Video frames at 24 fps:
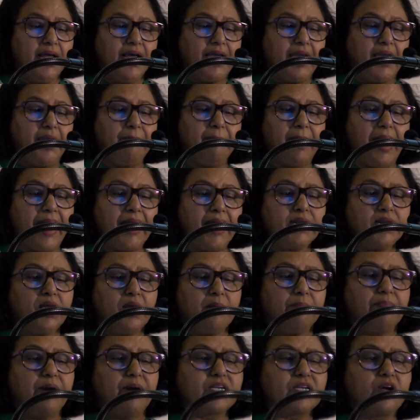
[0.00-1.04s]
Amen.
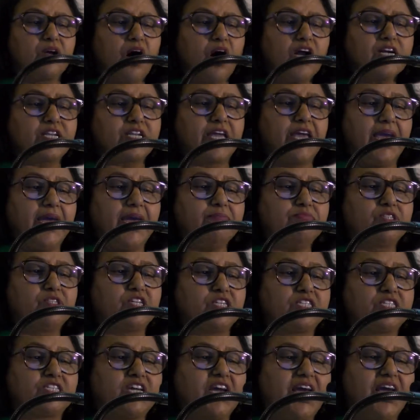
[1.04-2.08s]
But God came to
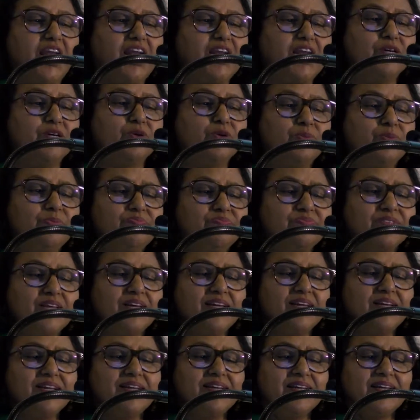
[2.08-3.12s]
tell you,
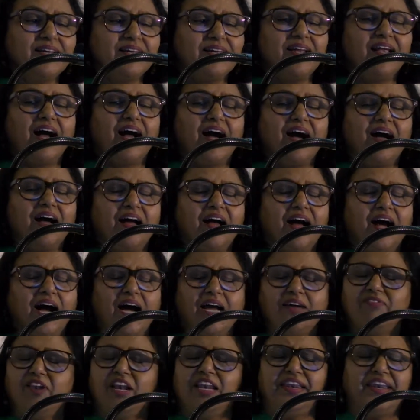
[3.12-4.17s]

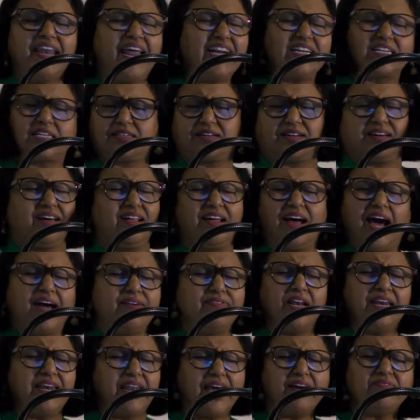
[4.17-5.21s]
I will net I
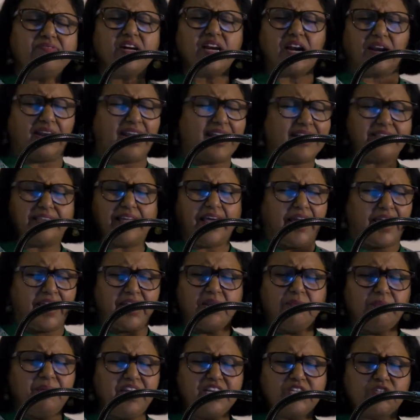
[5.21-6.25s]
will never let the
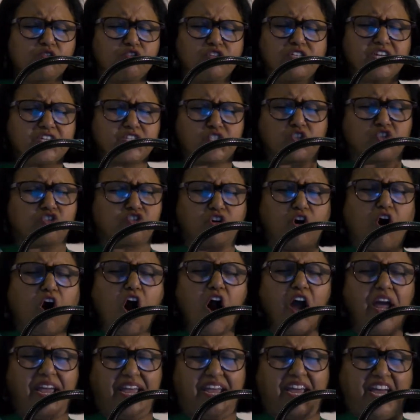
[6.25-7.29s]
enemy to
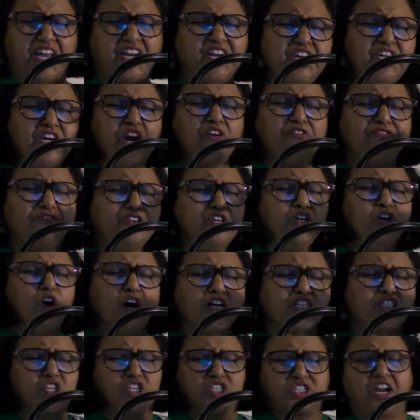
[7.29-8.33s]
destroy any of your
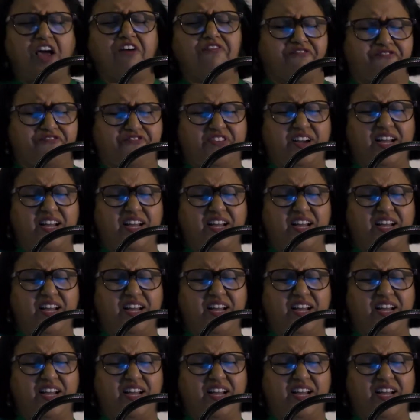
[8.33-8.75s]
stuff.